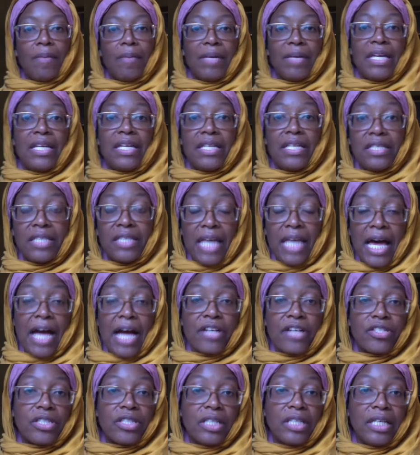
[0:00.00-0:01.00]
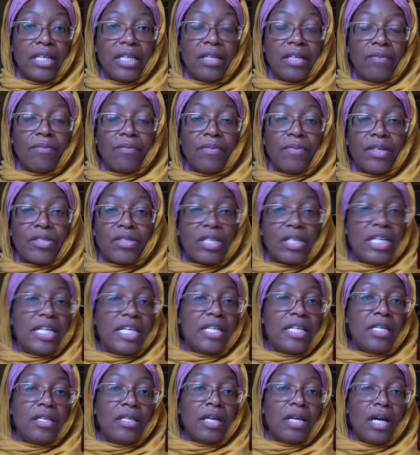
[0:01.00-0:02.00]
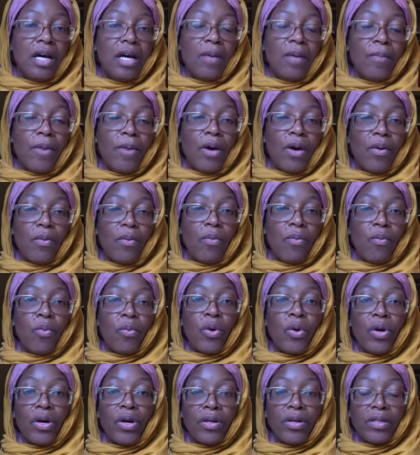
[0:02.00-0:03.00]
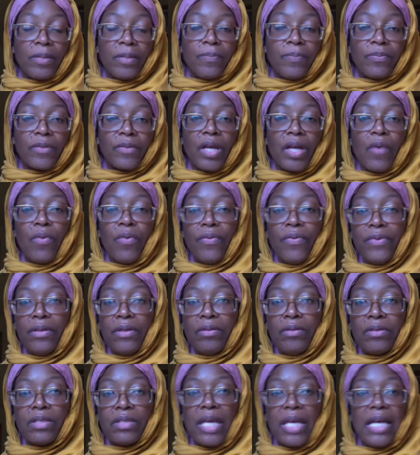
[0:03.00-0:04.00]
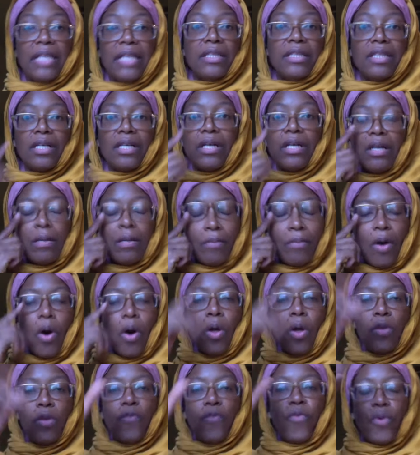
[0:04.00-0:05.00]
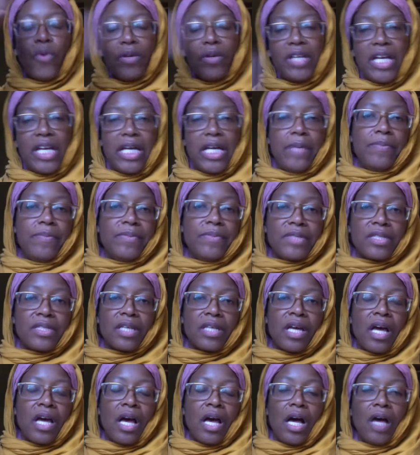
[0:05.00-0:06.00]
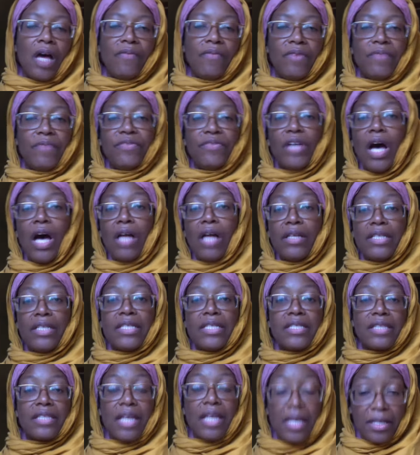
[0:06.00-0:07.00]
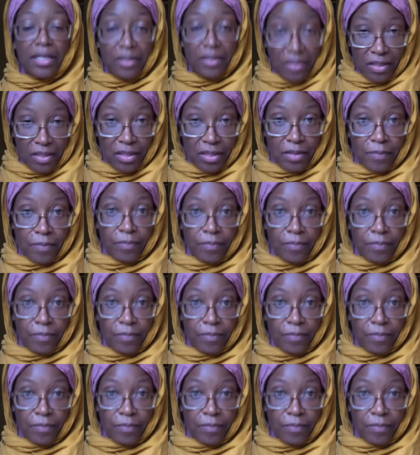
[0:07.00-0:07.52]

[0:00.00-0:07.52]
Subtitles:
It is actually, there's a hidden word. If you take all the four names of Naphtali's sons